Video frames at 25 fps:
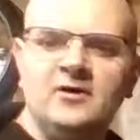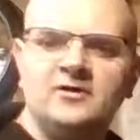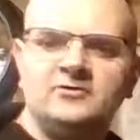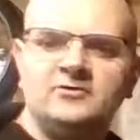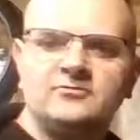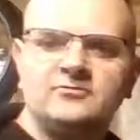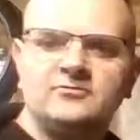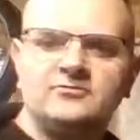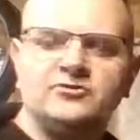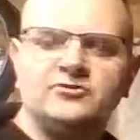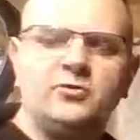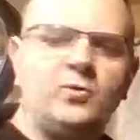
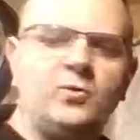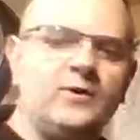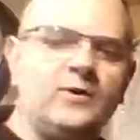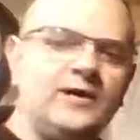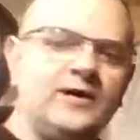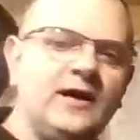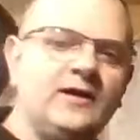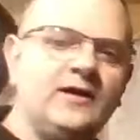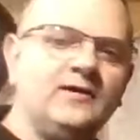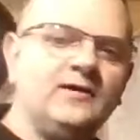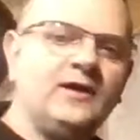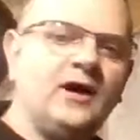So it's
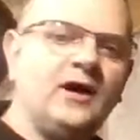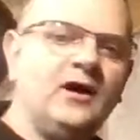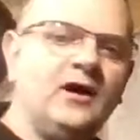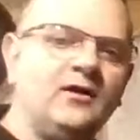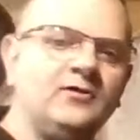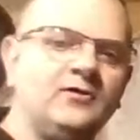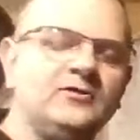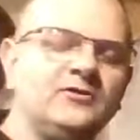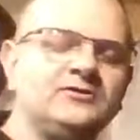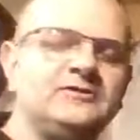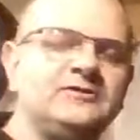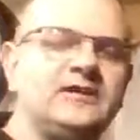
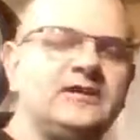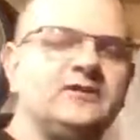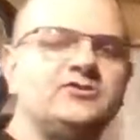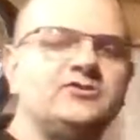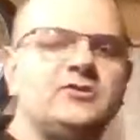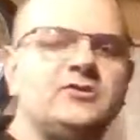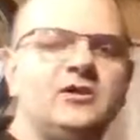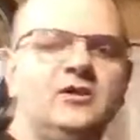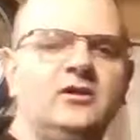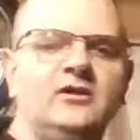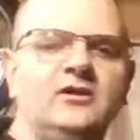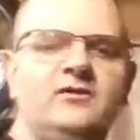$28,
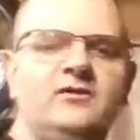gets you to